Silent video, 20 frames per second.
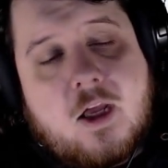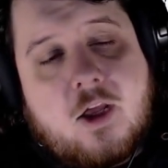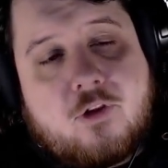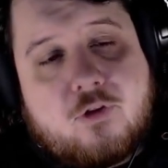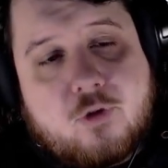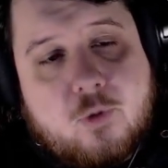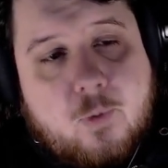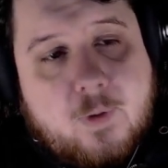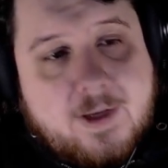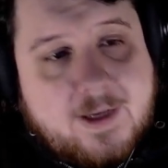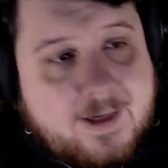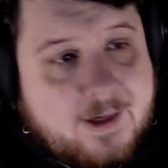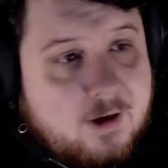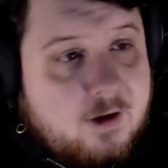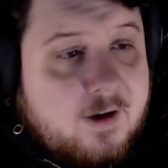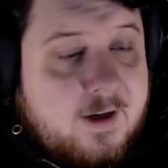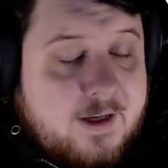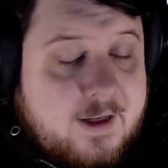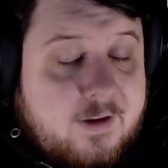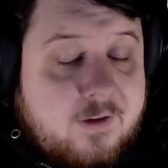So here
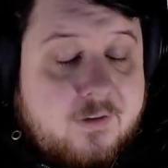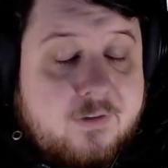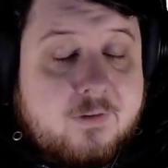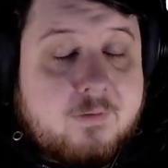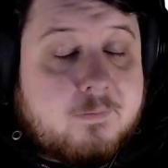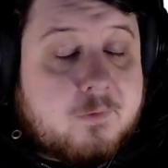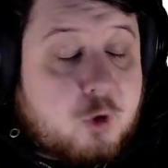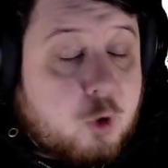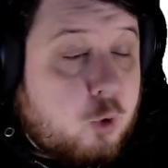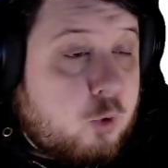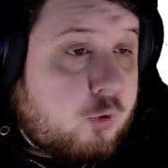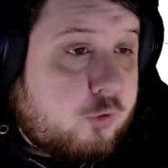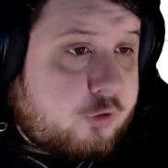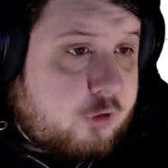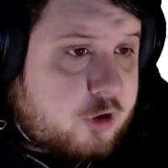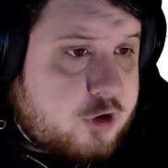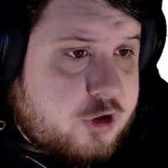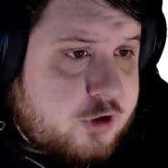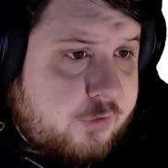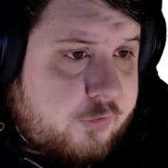is the Google
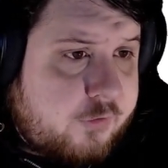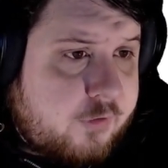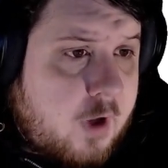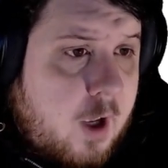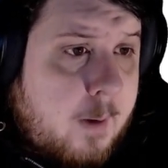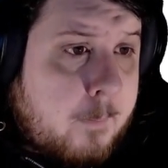searches.